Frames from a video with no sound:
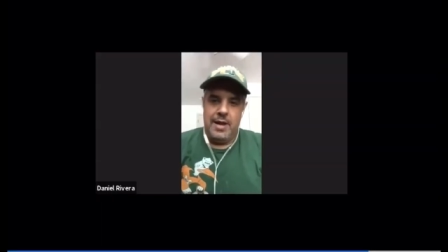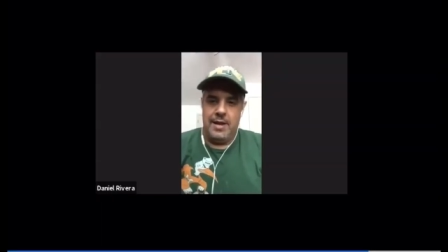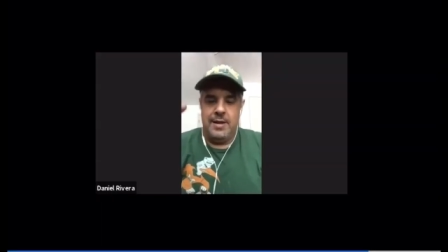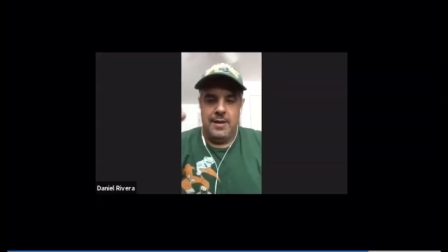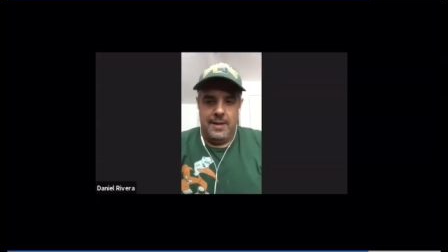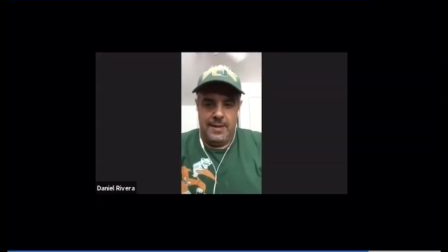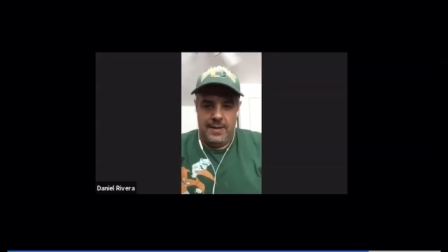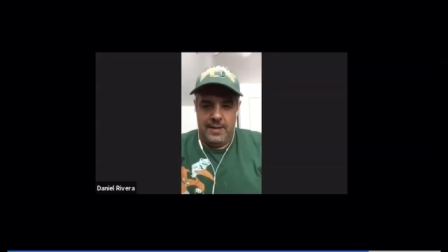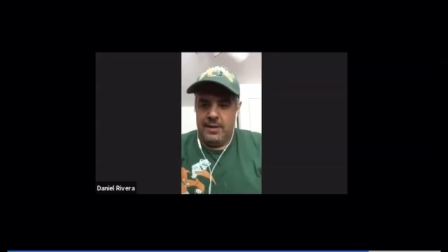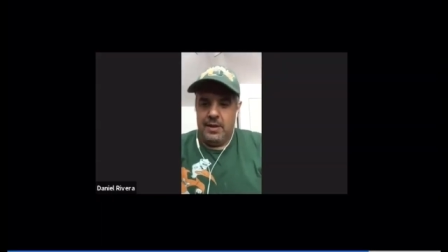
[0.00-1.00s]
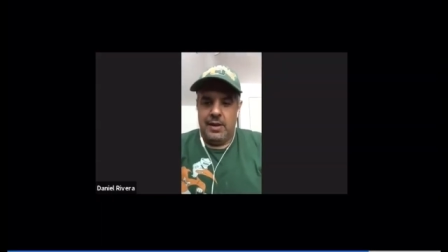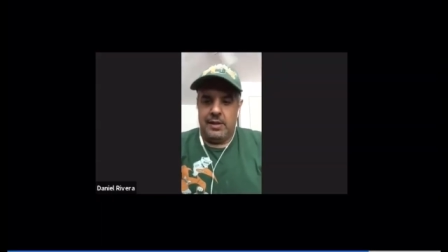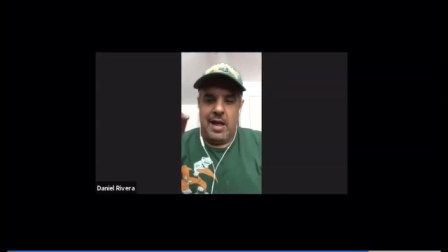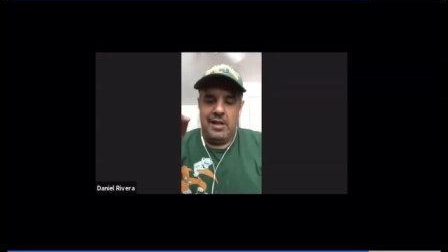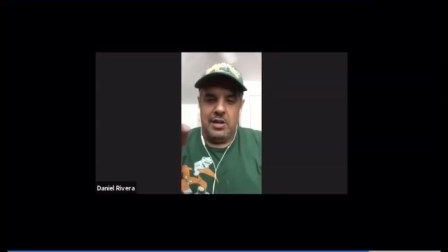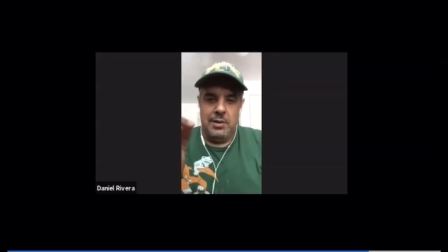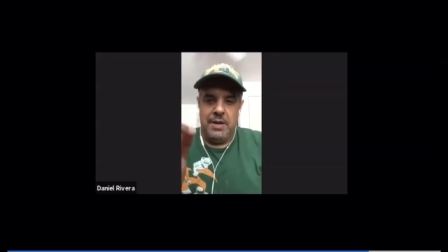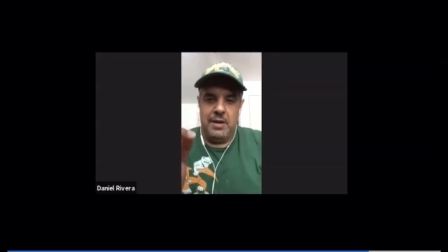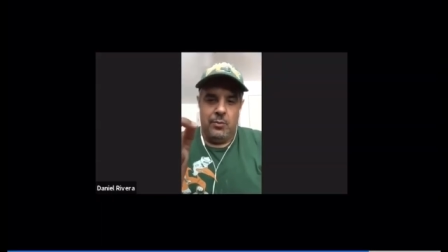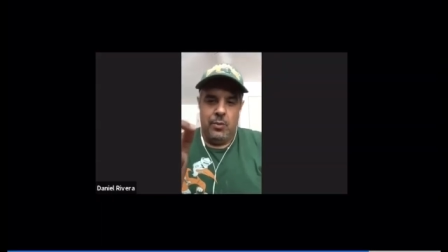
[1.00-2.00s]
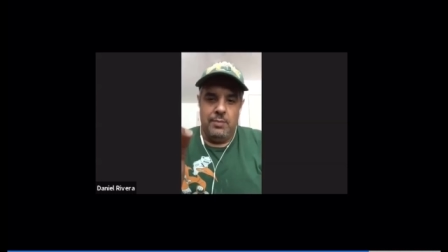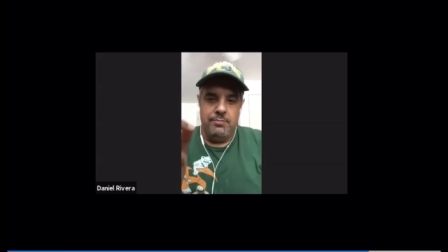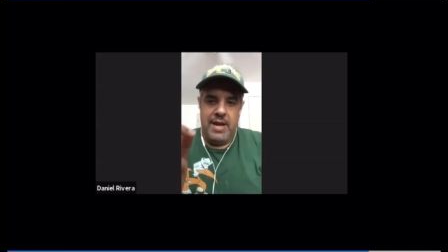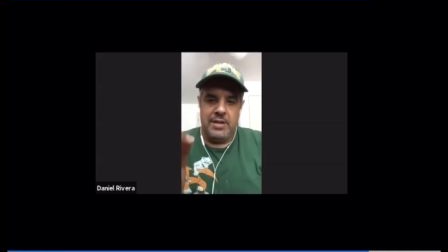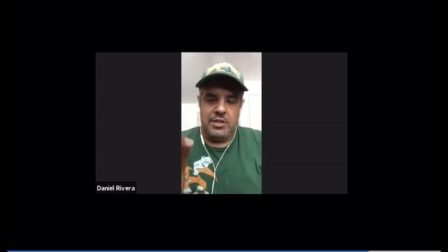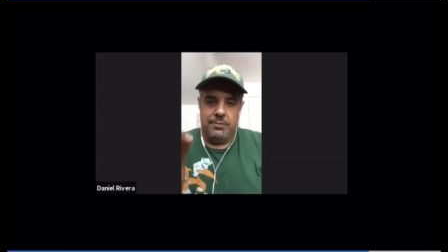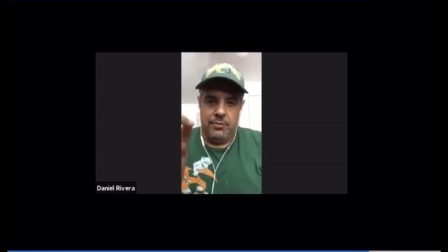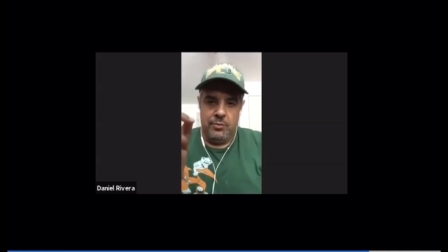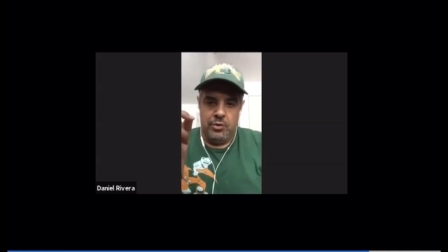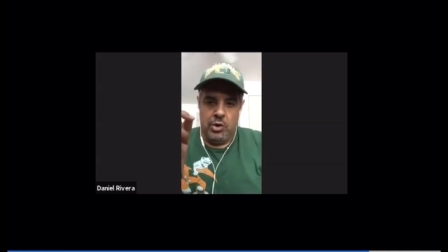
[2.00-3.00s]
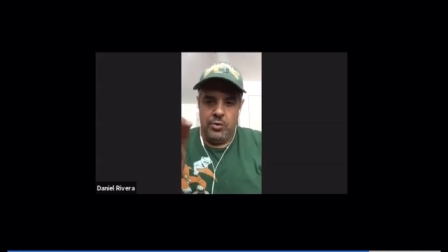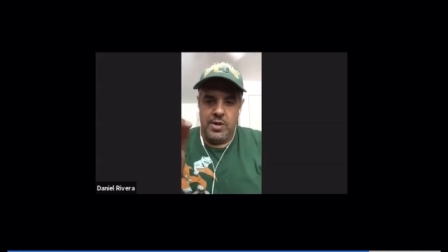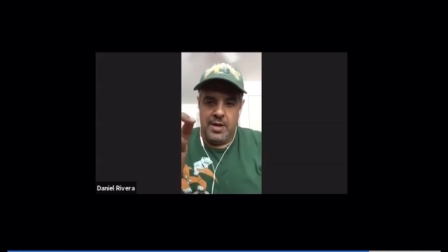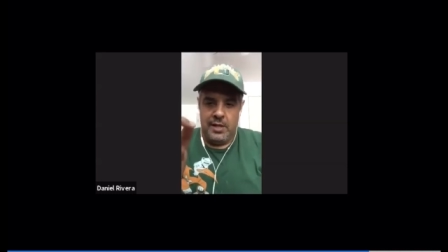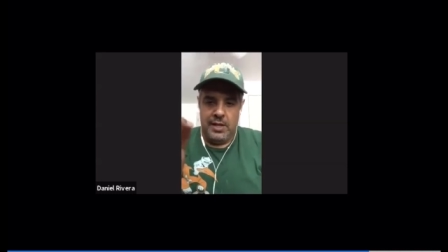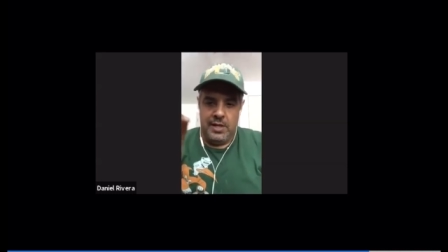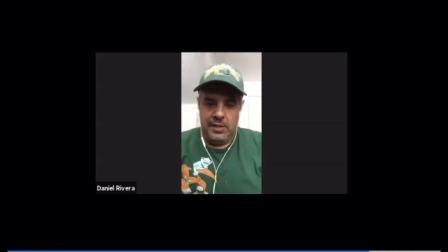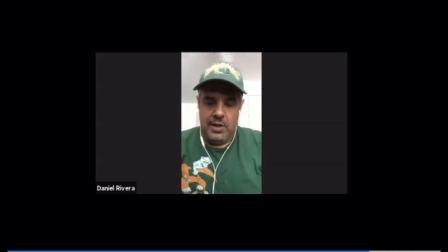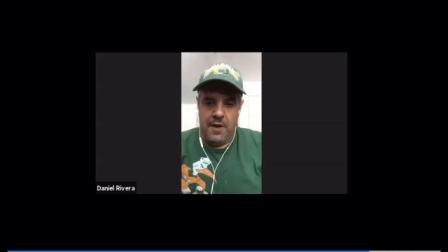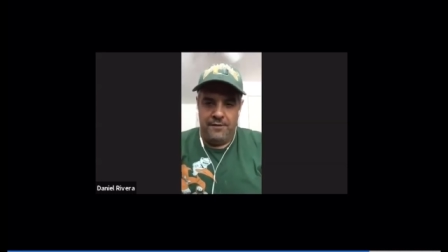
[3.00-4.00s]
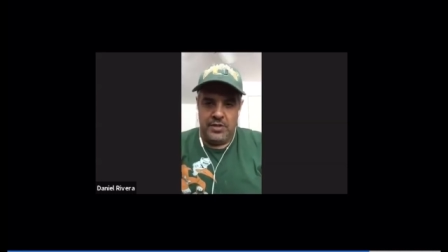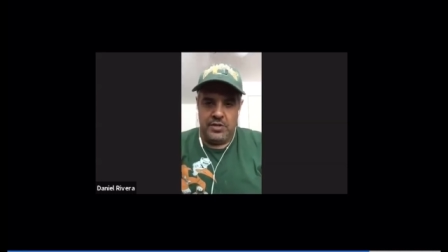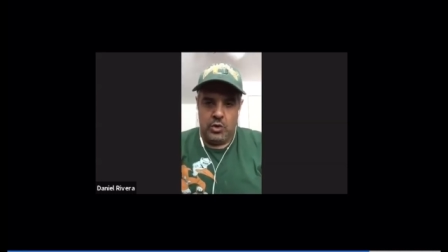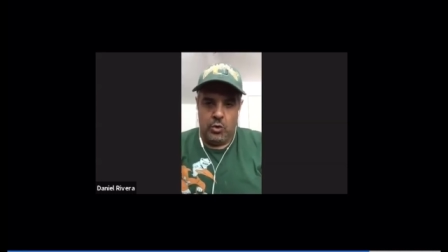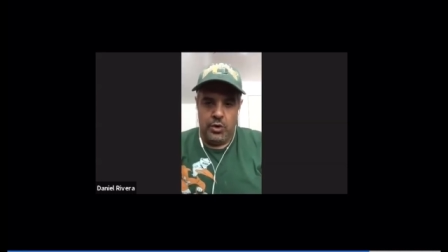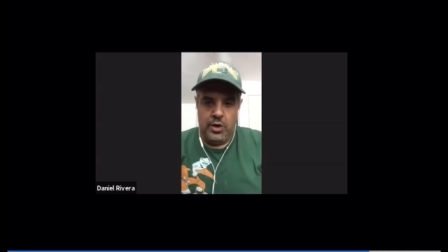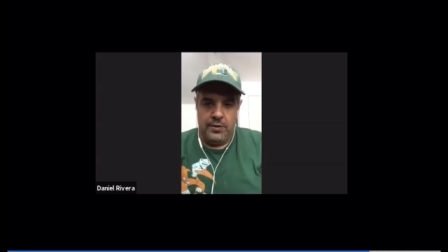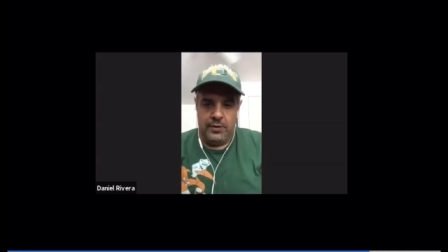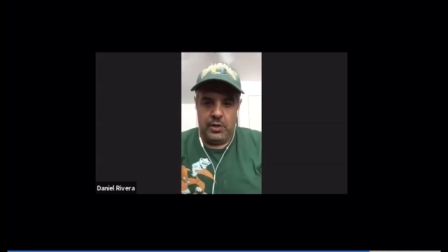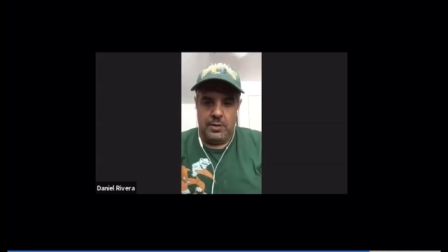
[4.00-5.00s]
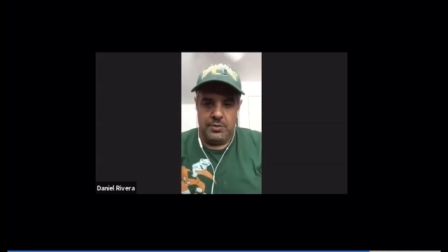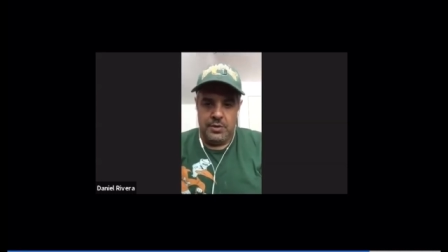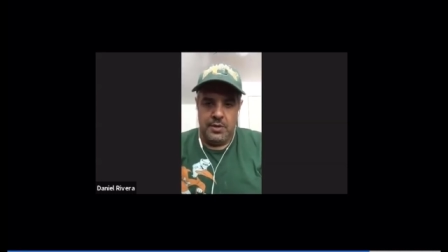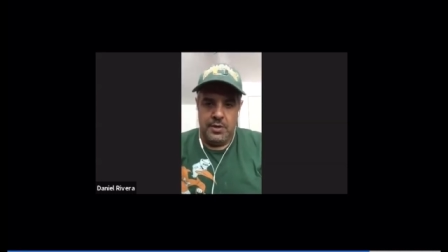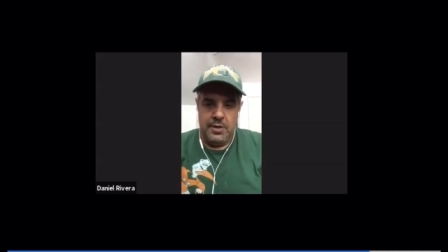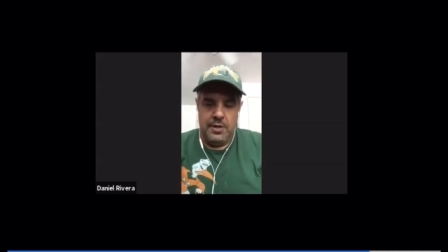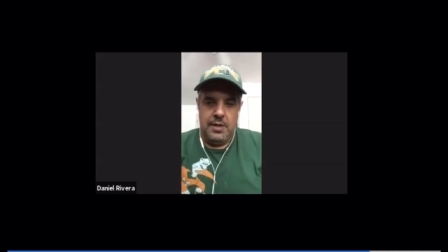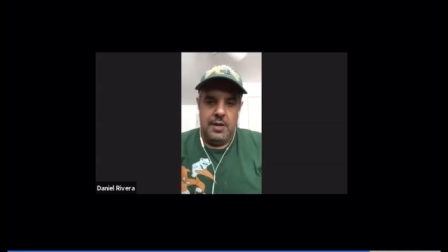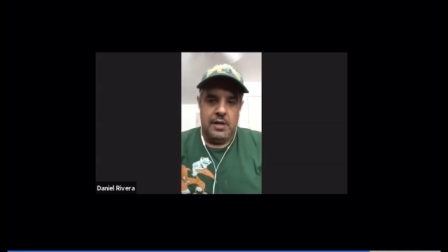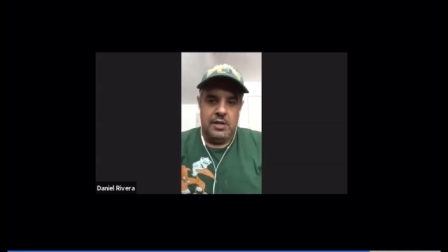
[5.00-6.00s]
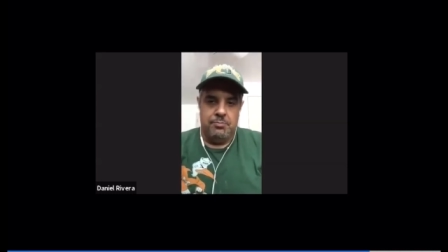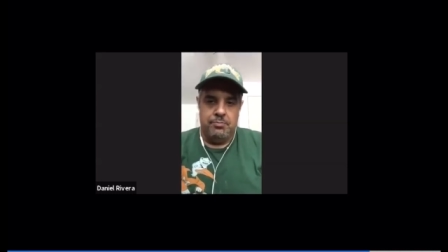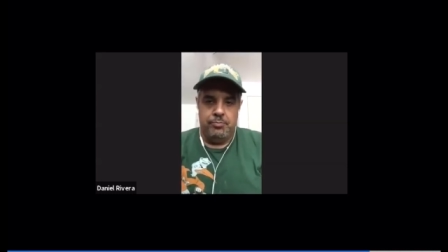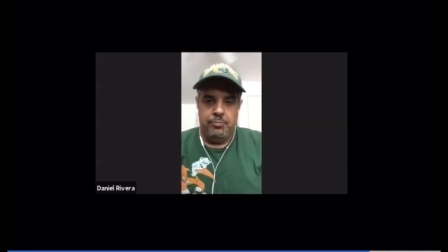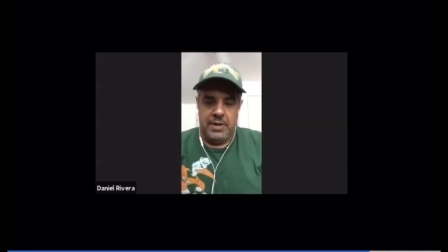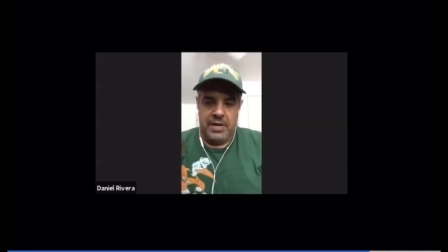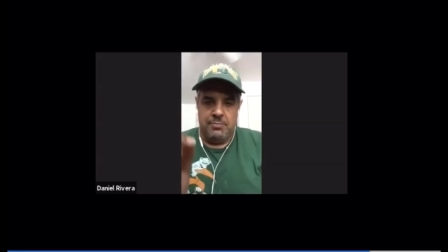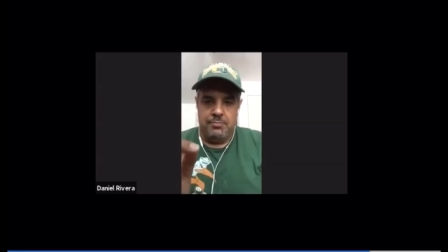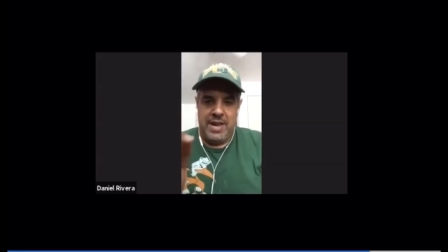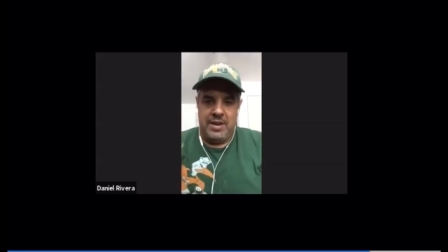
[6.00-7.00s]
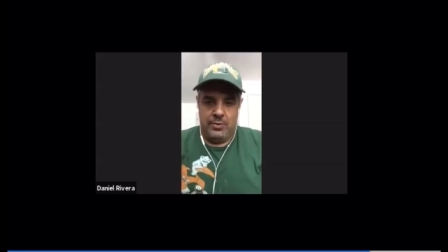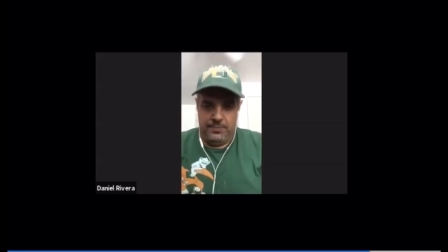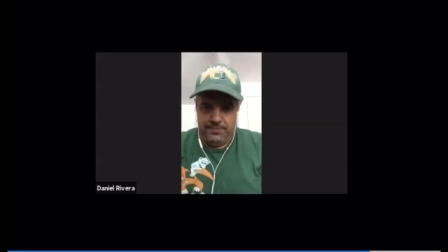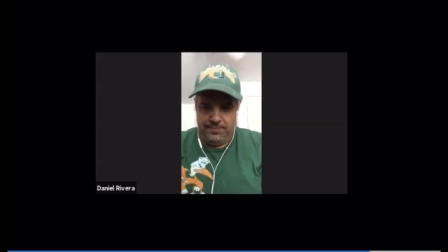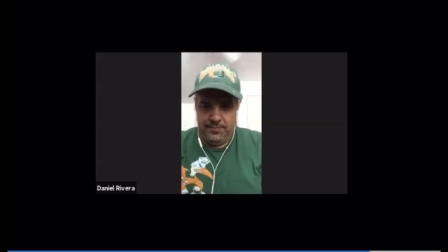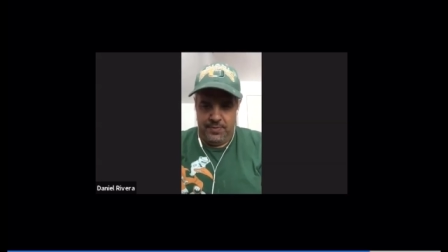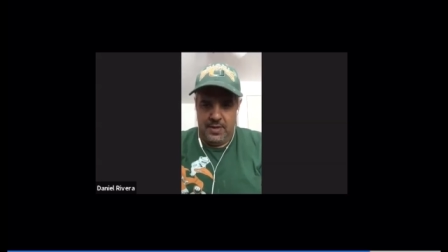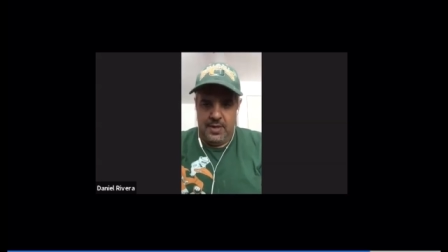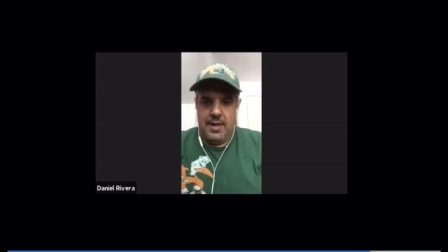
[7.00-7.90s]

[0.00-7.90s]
And yeah. That, that's going to be one matchup. Tony Elliott, the offensive coordinator of Clemson, against against Baker. Yeah.